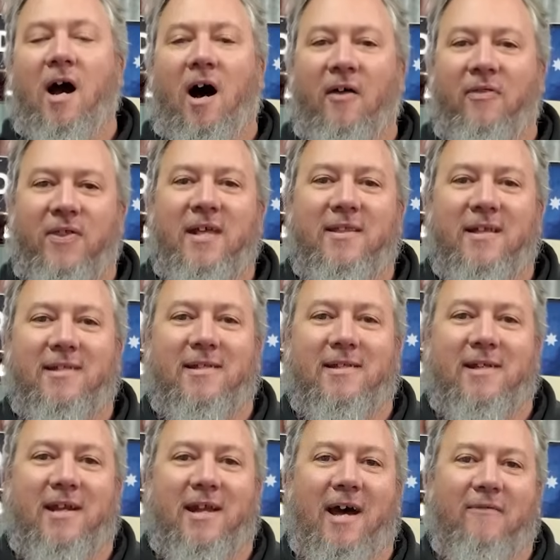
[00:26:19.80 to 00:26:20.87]
I think this
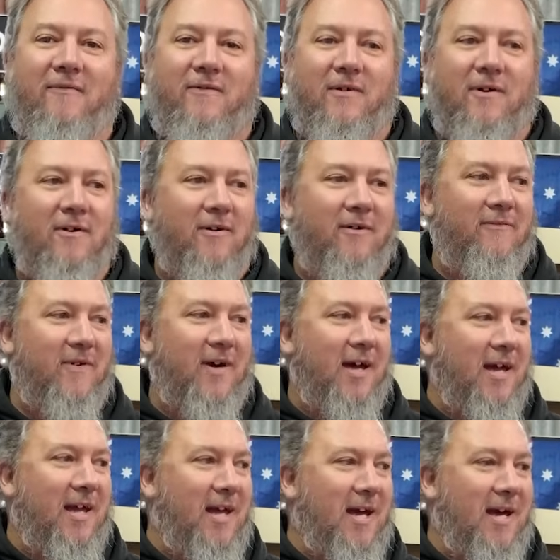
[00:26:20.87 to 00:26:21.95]
is enough of
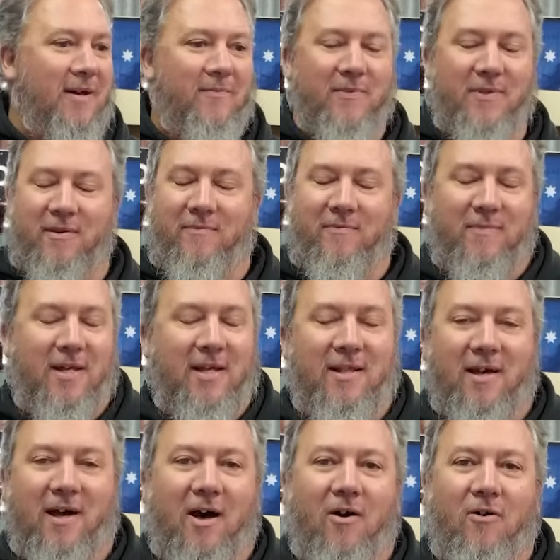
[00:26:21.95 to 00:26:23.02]
in
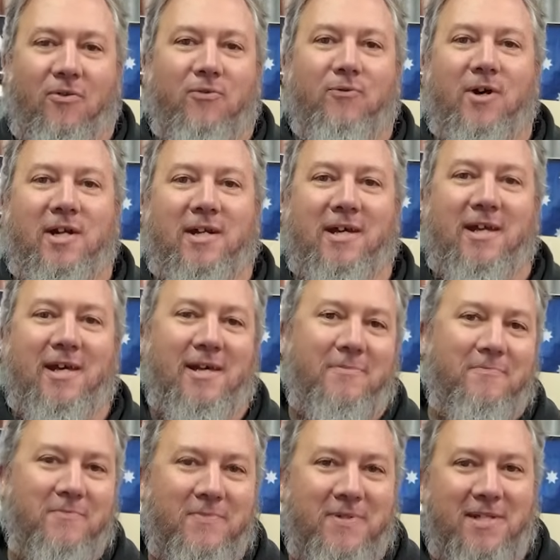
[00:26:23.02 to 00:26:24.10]
the whole
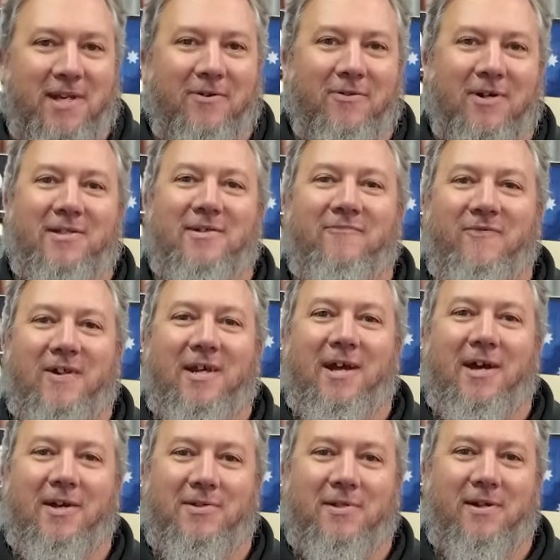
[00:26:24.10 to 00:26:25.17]
3D series of
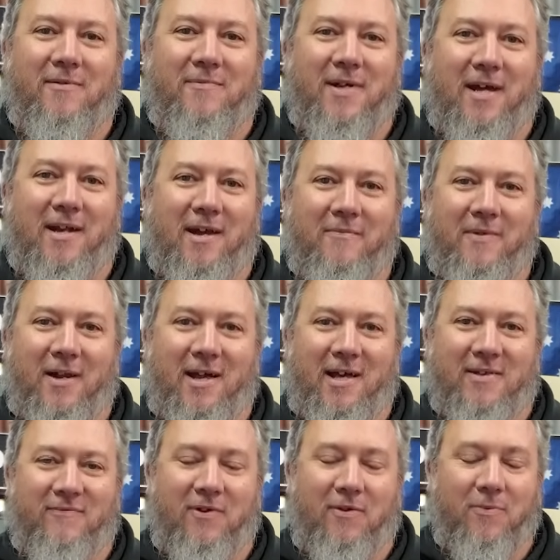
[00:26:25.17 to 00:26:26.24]
videos that I've done over the
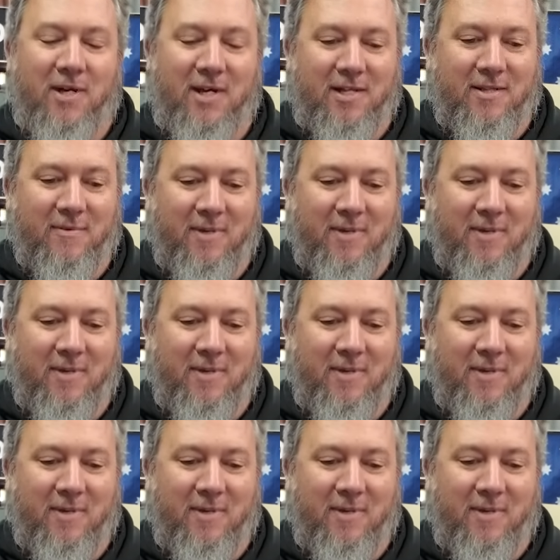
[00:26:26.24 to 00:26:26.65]
last few weeks.